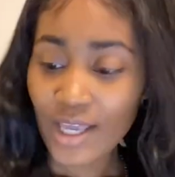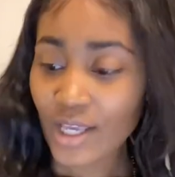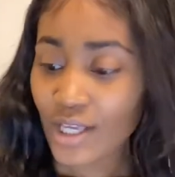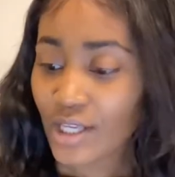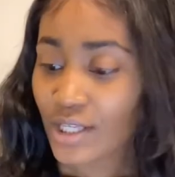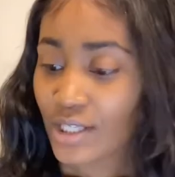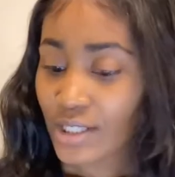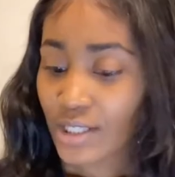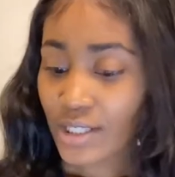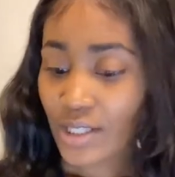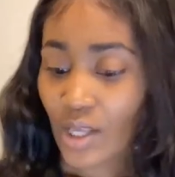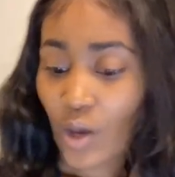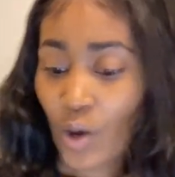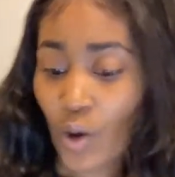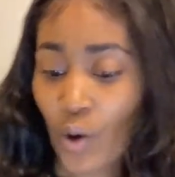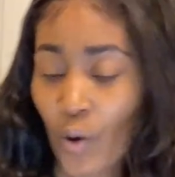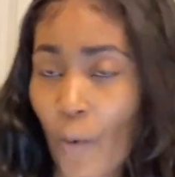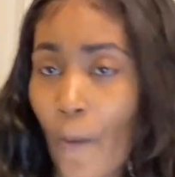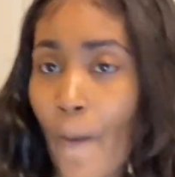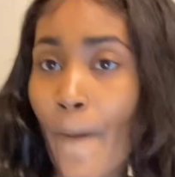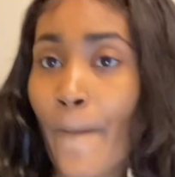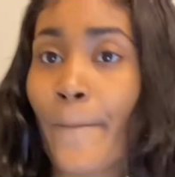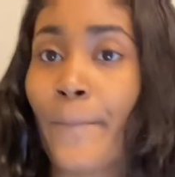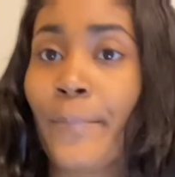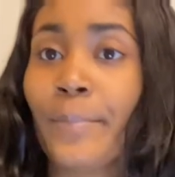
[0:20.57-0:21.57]

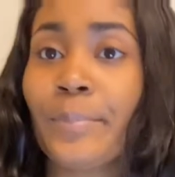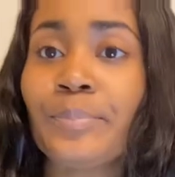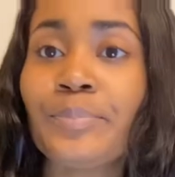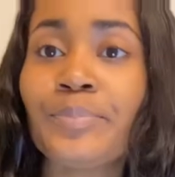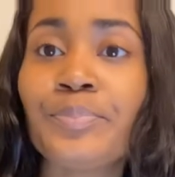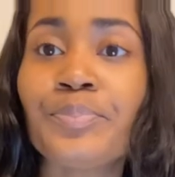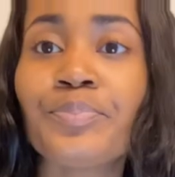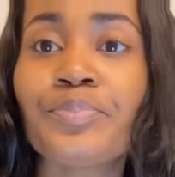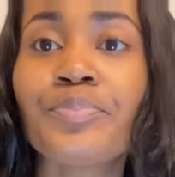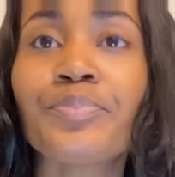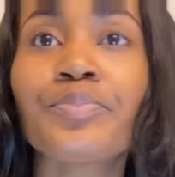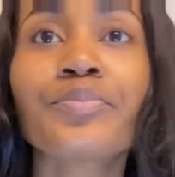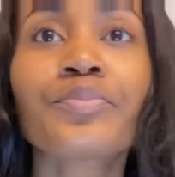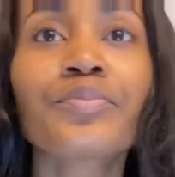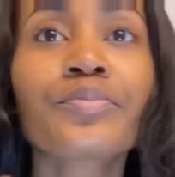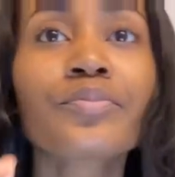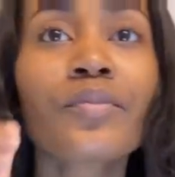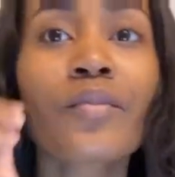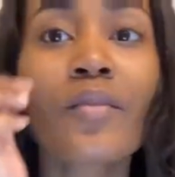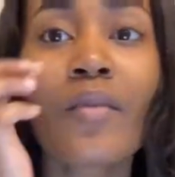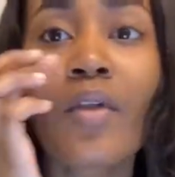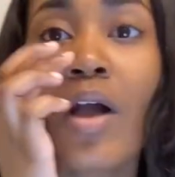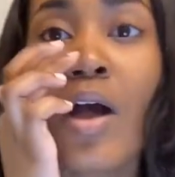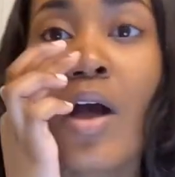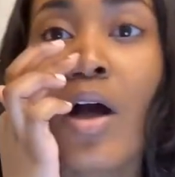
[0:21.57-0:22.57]
So
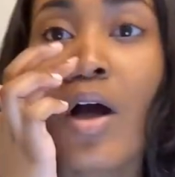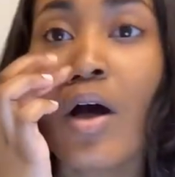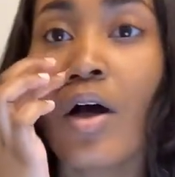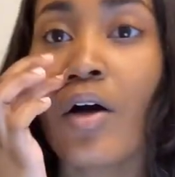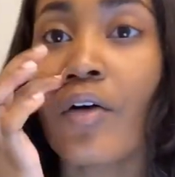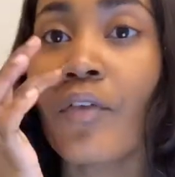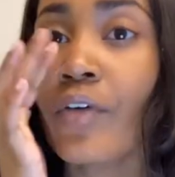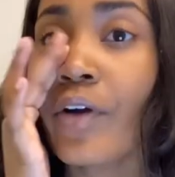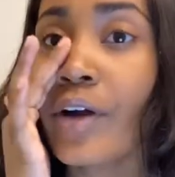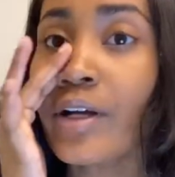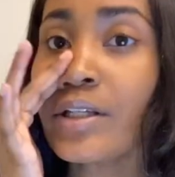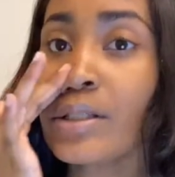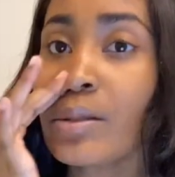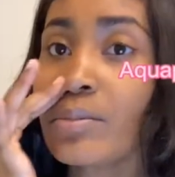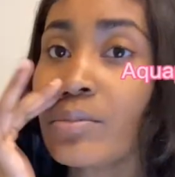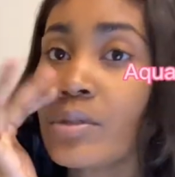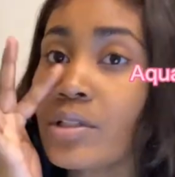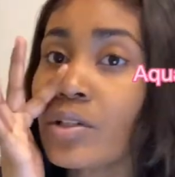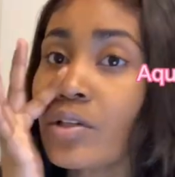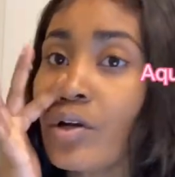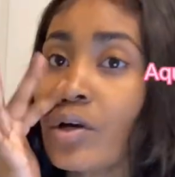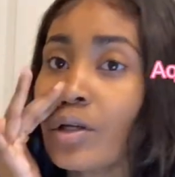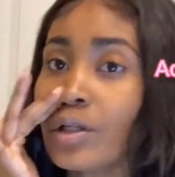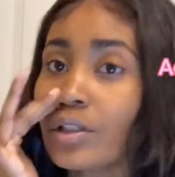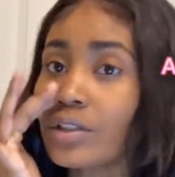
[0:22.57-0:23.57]
first I'm
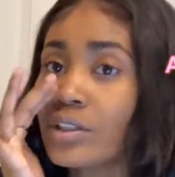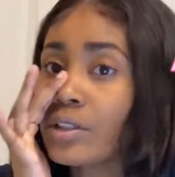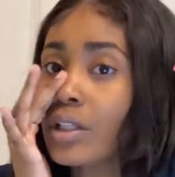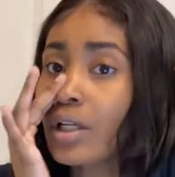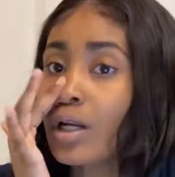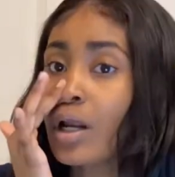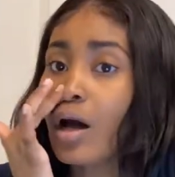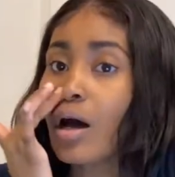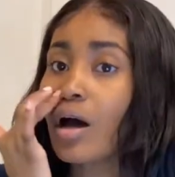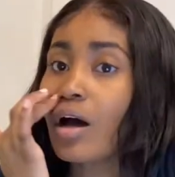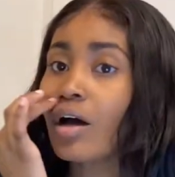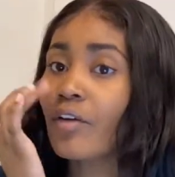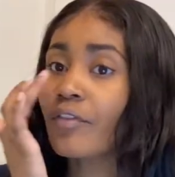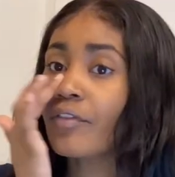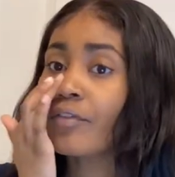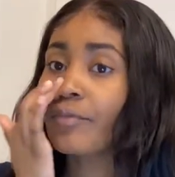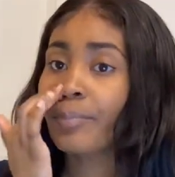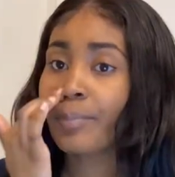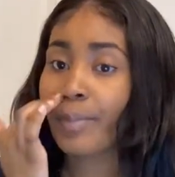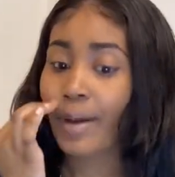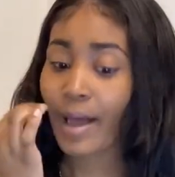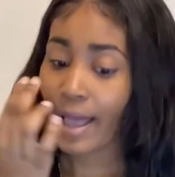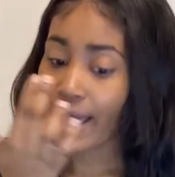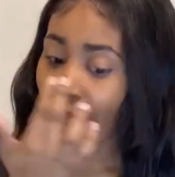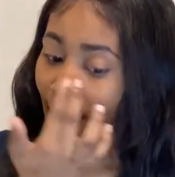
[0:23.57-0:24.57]
just gonna start off
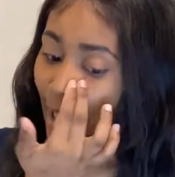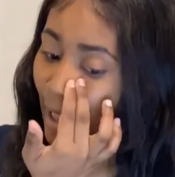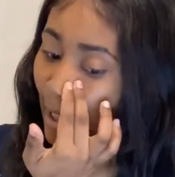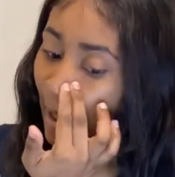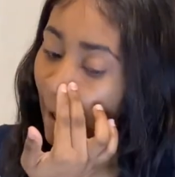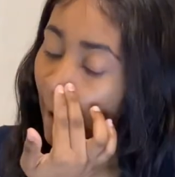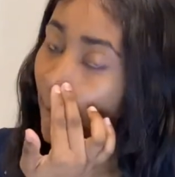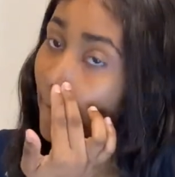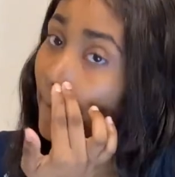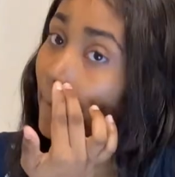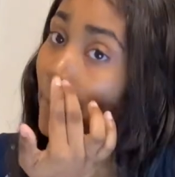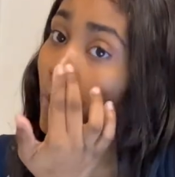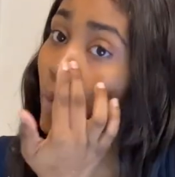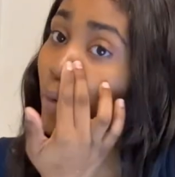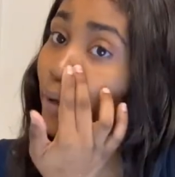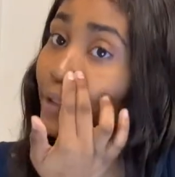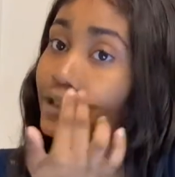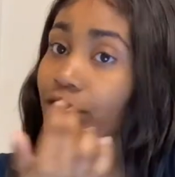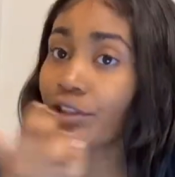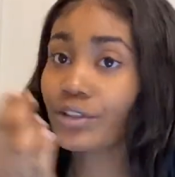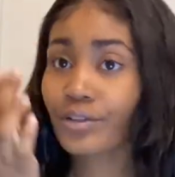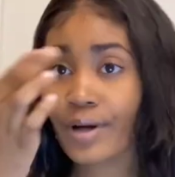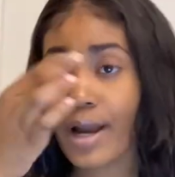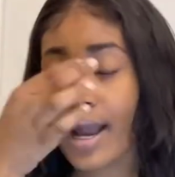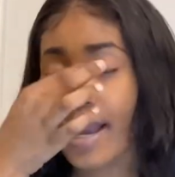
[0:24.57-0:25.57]
by
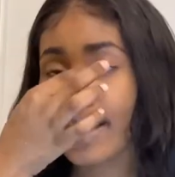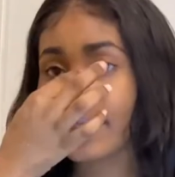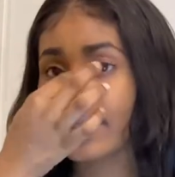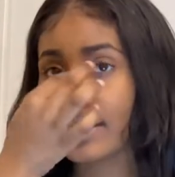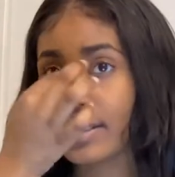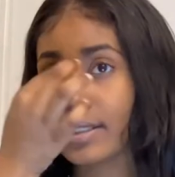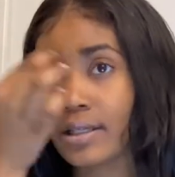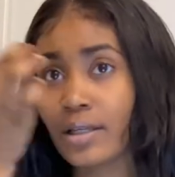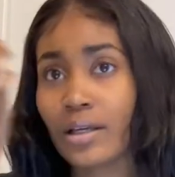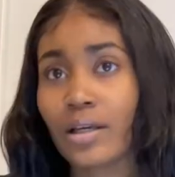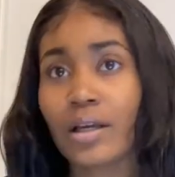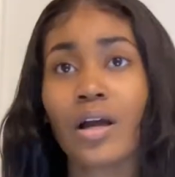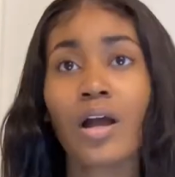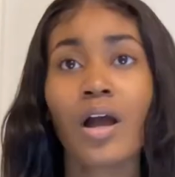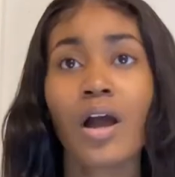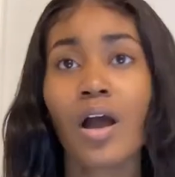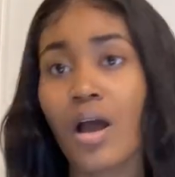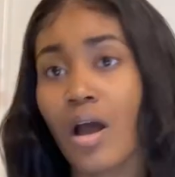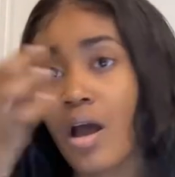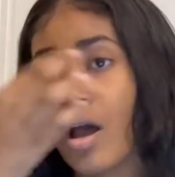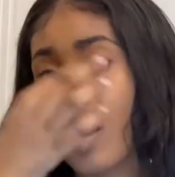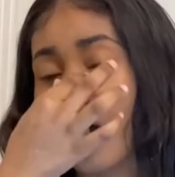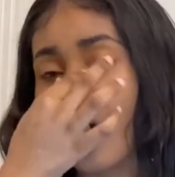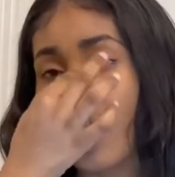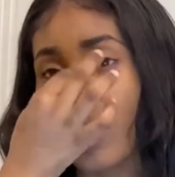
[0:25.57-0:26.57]
moisturizing.
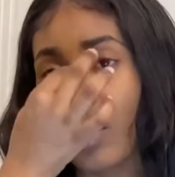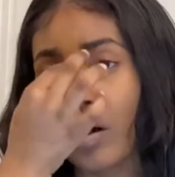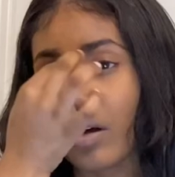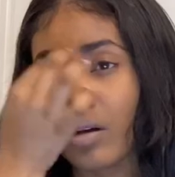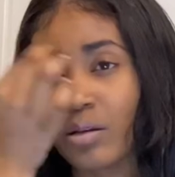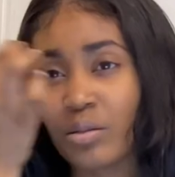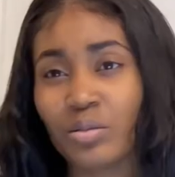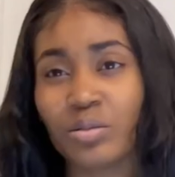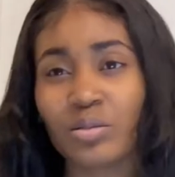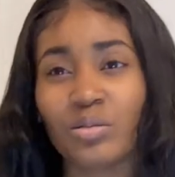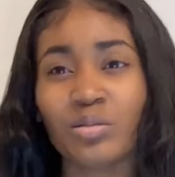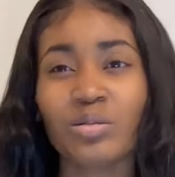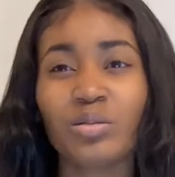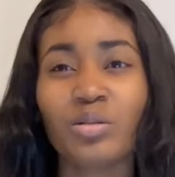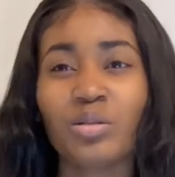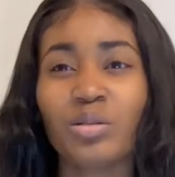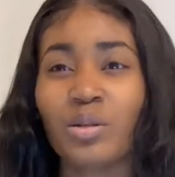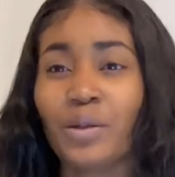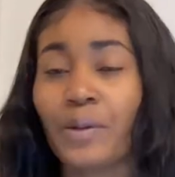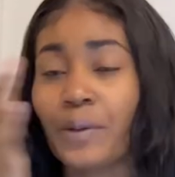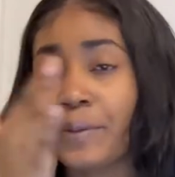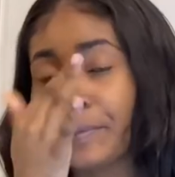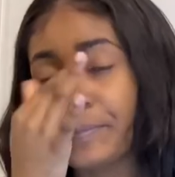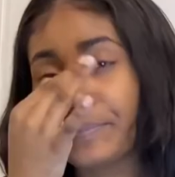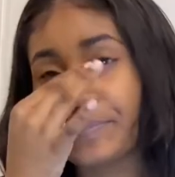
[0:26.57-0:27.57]
Oh
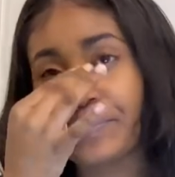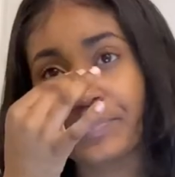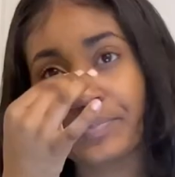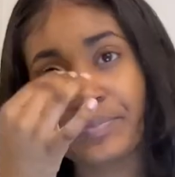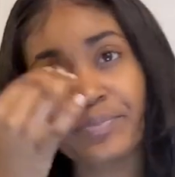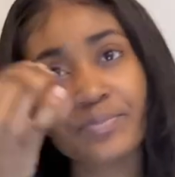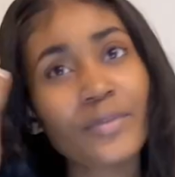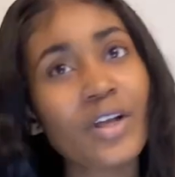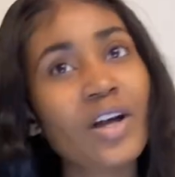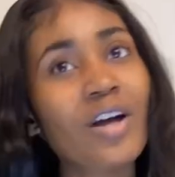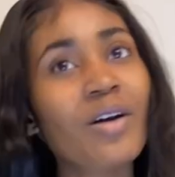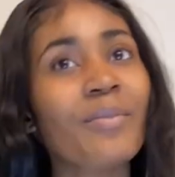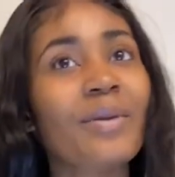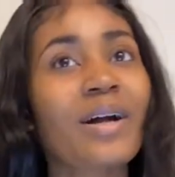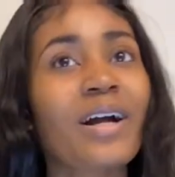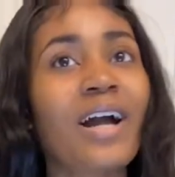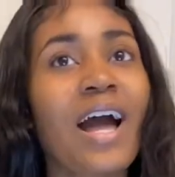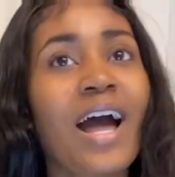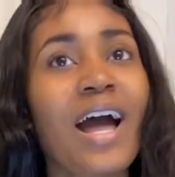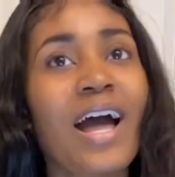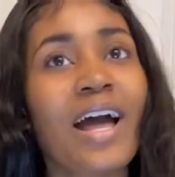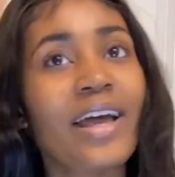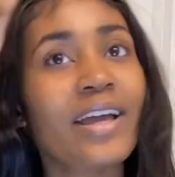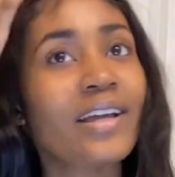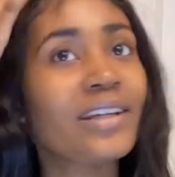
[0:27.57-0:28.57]
my
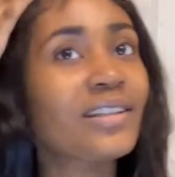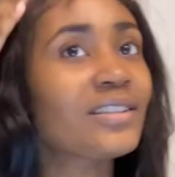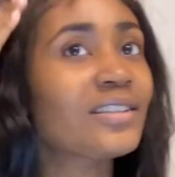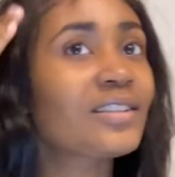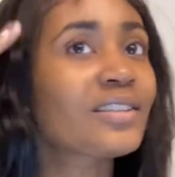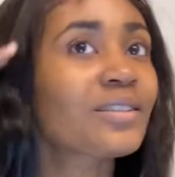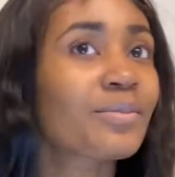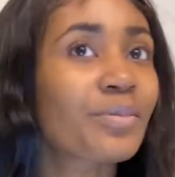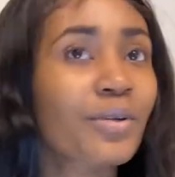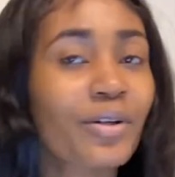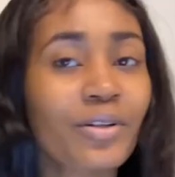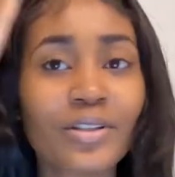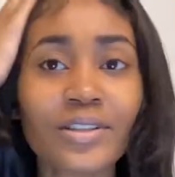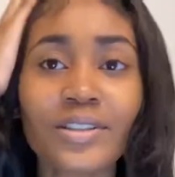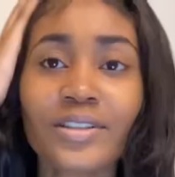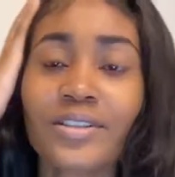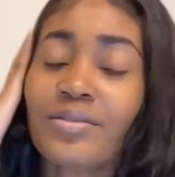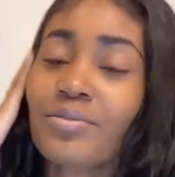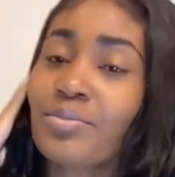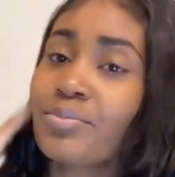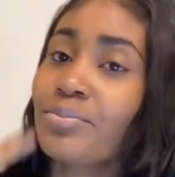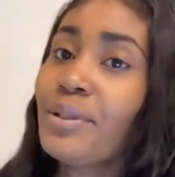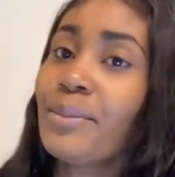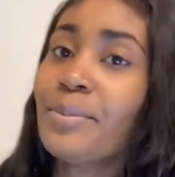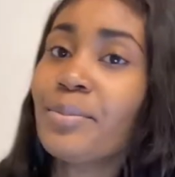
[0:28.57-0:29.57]
gosh, bro, this
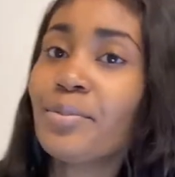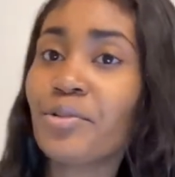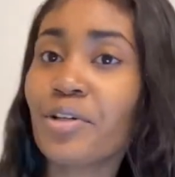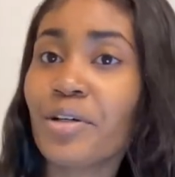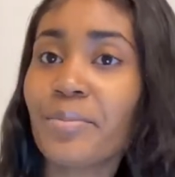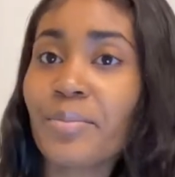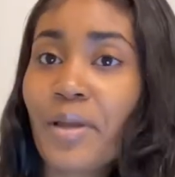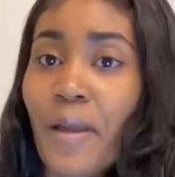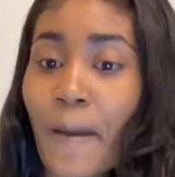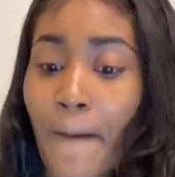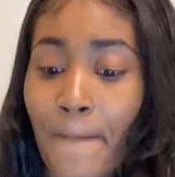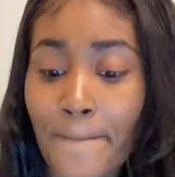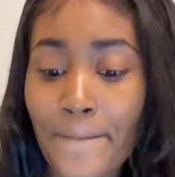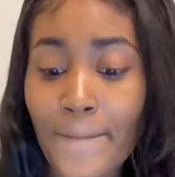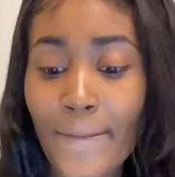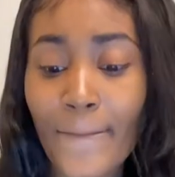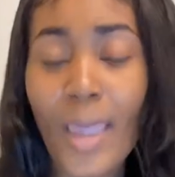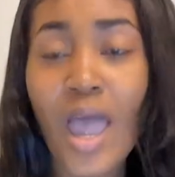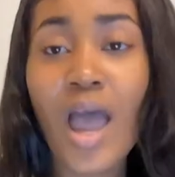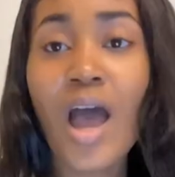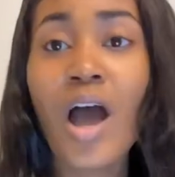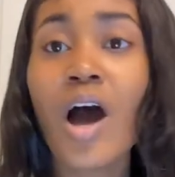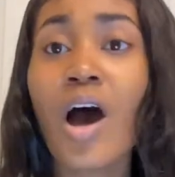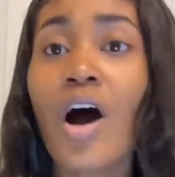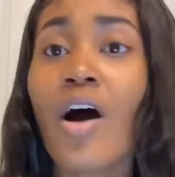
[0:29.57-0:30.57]
be blowing me.
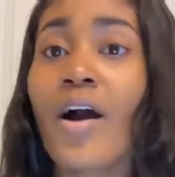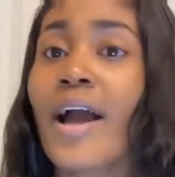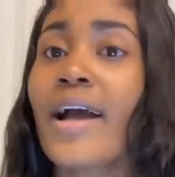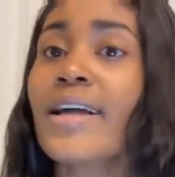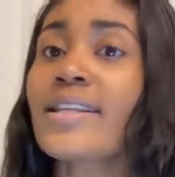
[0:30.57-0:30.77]
Okay,